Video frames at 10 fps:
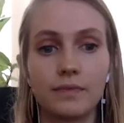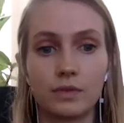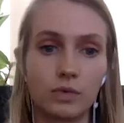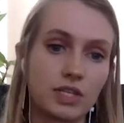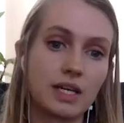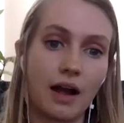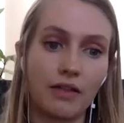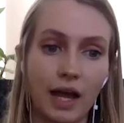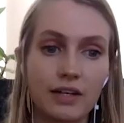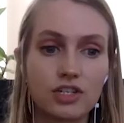We'll see how
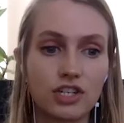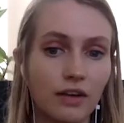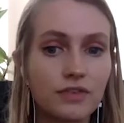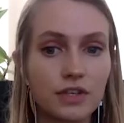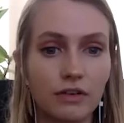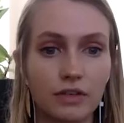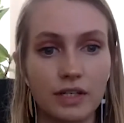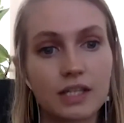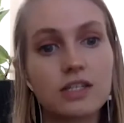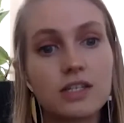that shifts over the
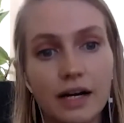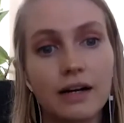next year.